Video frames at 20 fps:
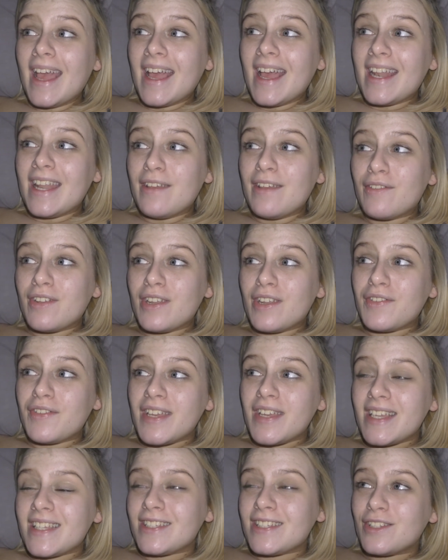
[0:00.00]
and even if
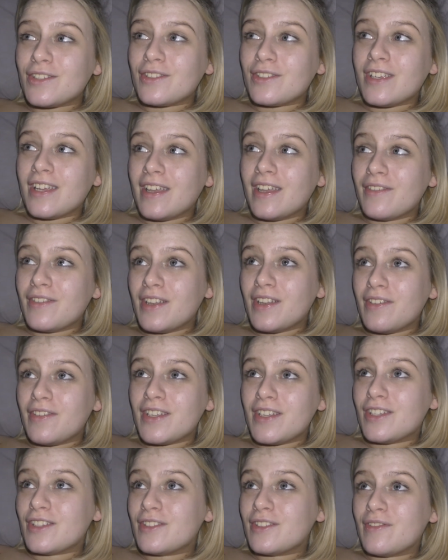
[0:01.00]

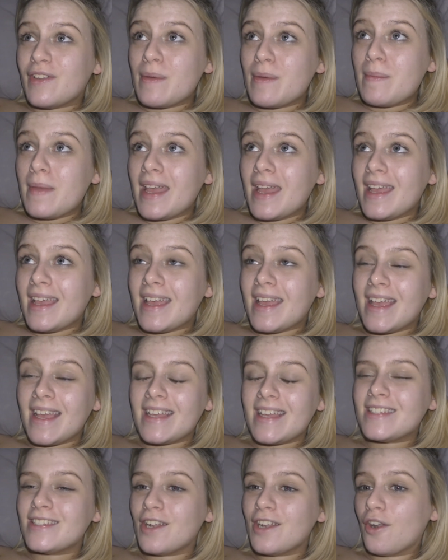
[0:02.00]
it does fit me,
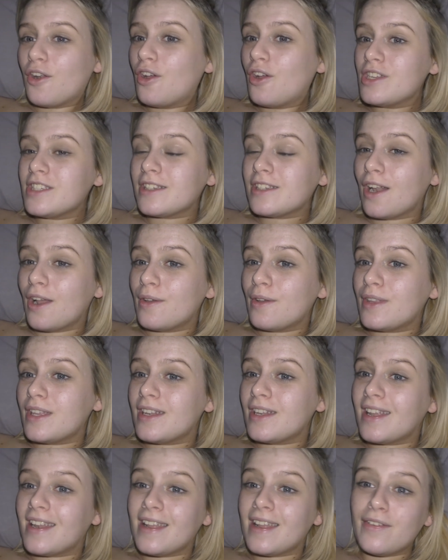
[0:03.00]
it's not nice
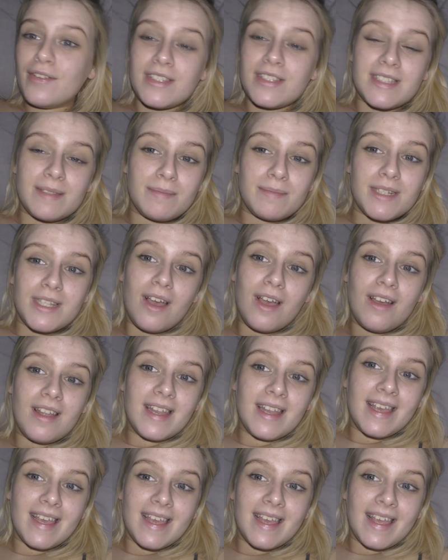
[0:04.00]
clothing, and if it's
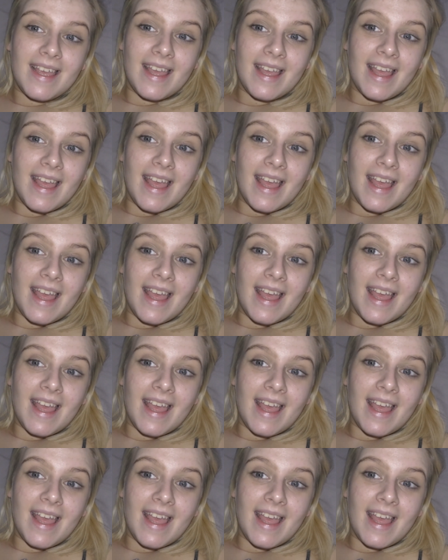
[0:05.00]
maternity,